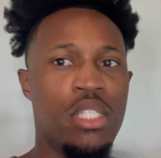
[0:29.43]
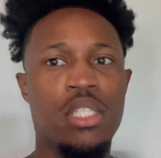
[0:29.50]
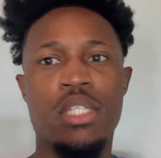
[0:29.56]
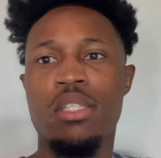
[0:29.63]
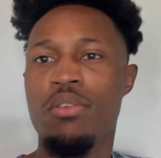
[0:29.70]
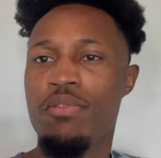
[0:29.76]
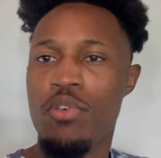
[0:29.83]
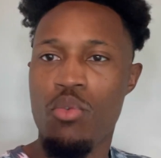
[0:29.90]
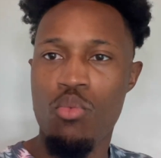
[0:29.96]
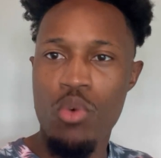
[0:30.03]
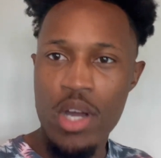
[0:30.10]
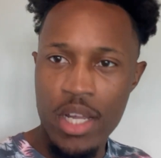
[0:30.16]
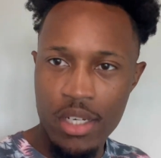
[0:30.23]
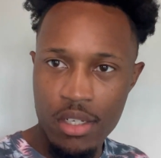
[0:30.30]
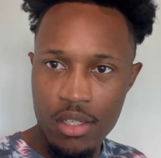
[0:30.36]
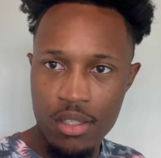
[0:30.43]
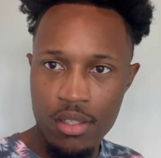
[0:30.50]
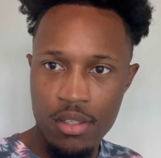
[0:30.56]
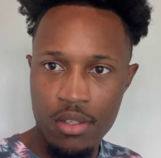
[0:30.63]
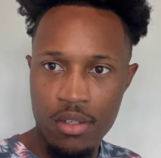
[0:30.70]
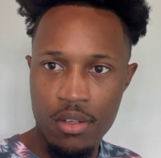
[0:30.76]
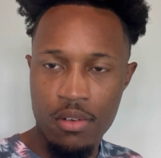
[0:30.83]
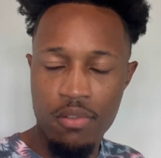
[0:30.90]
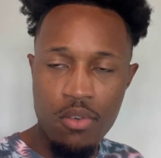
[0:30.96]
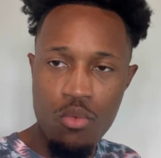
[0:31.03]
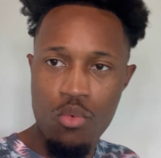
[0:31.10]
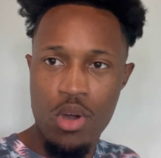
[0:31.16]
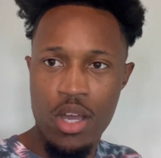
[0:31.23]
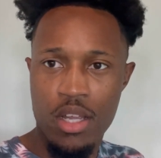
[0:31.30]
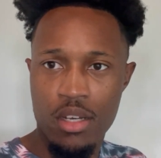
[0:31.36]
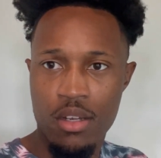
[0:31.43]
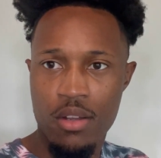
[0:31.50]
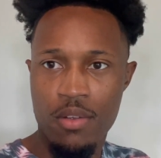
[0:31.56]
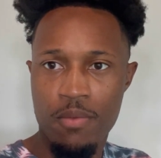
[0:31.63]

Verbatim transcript: Did, for what? For what?